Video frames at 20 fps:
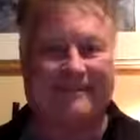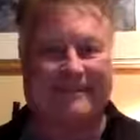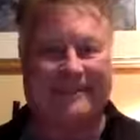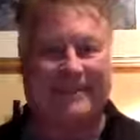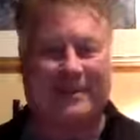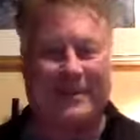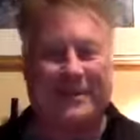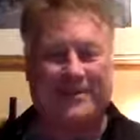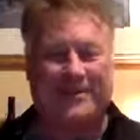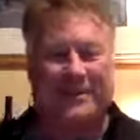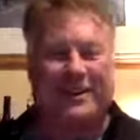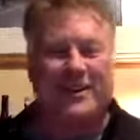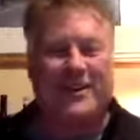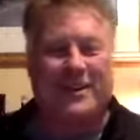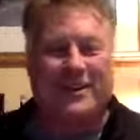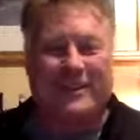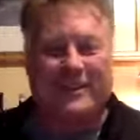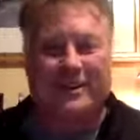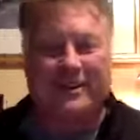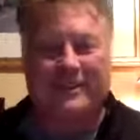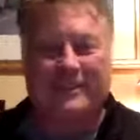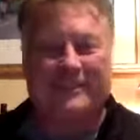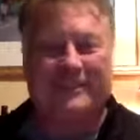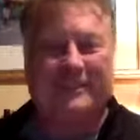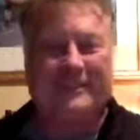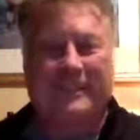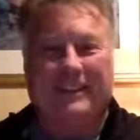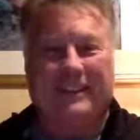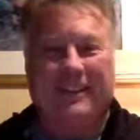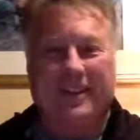Good evening, Hong Kong.
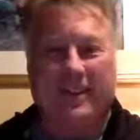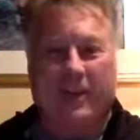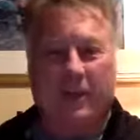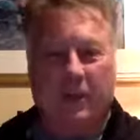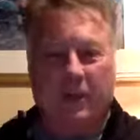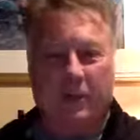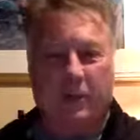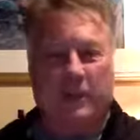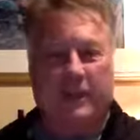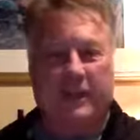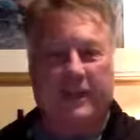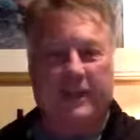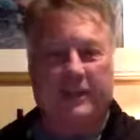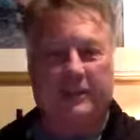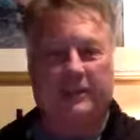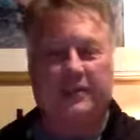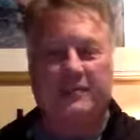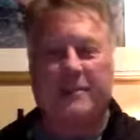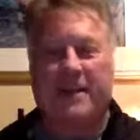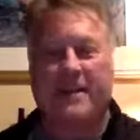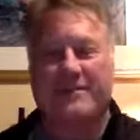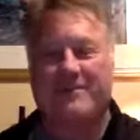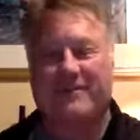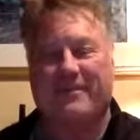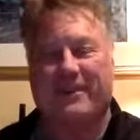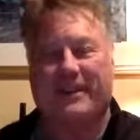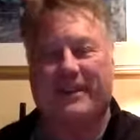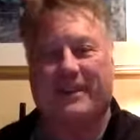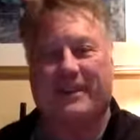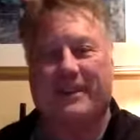Greetings from Napa
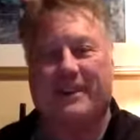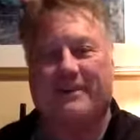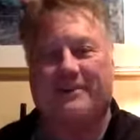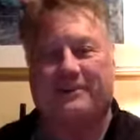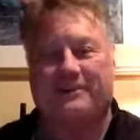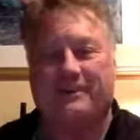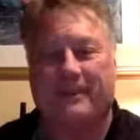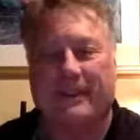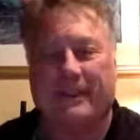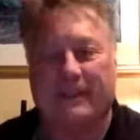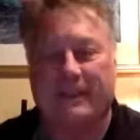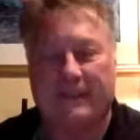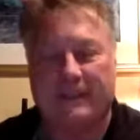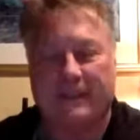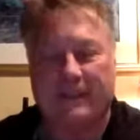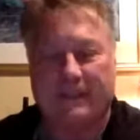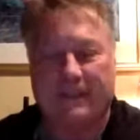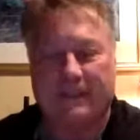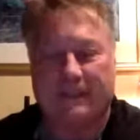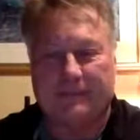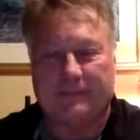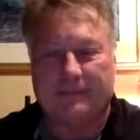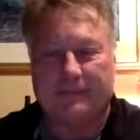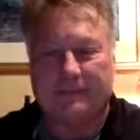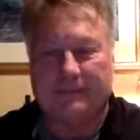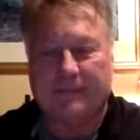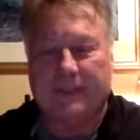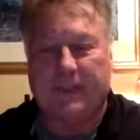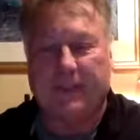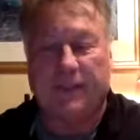Valley. It's
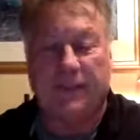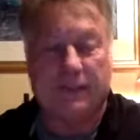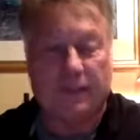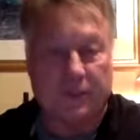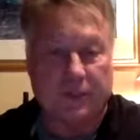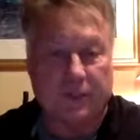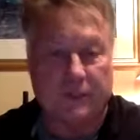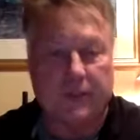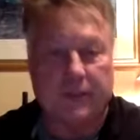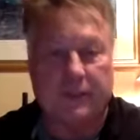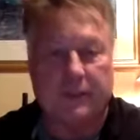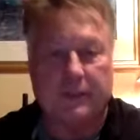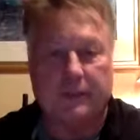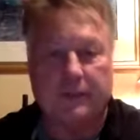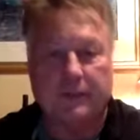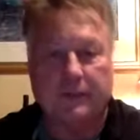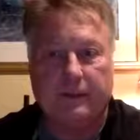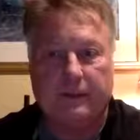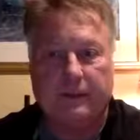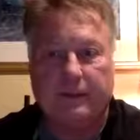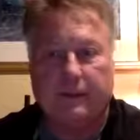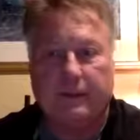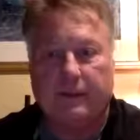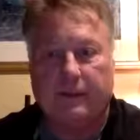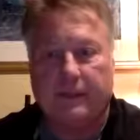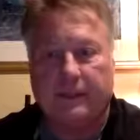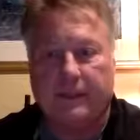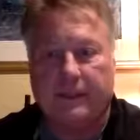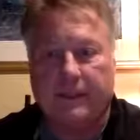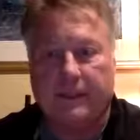June here.
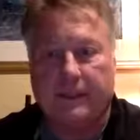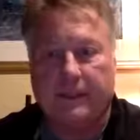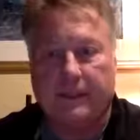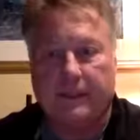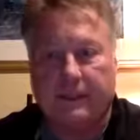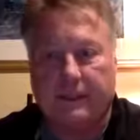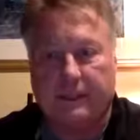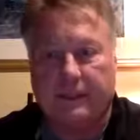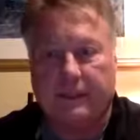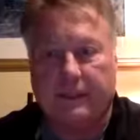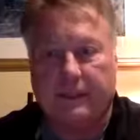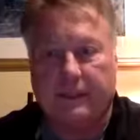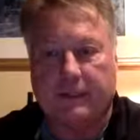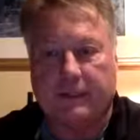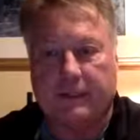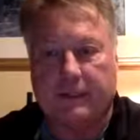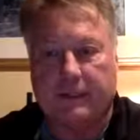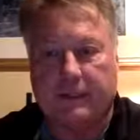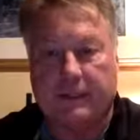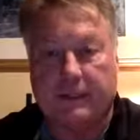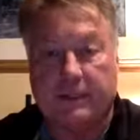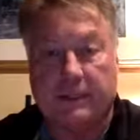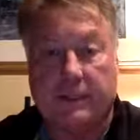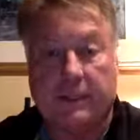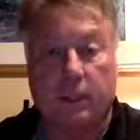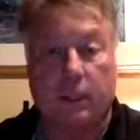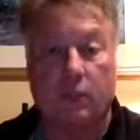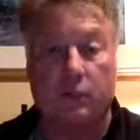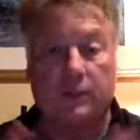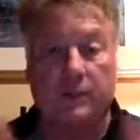The vines are just
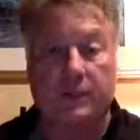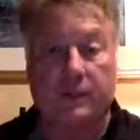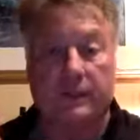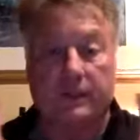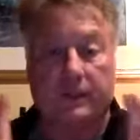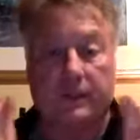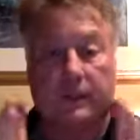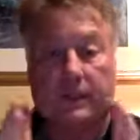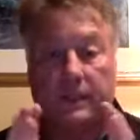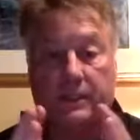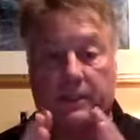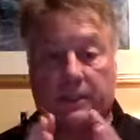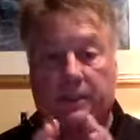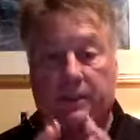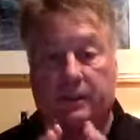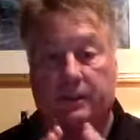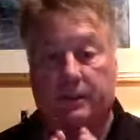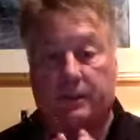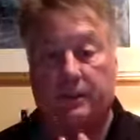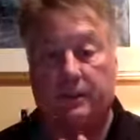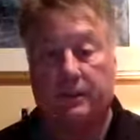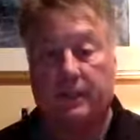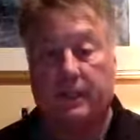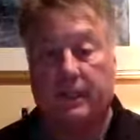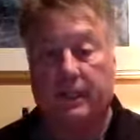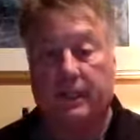closing their clusters.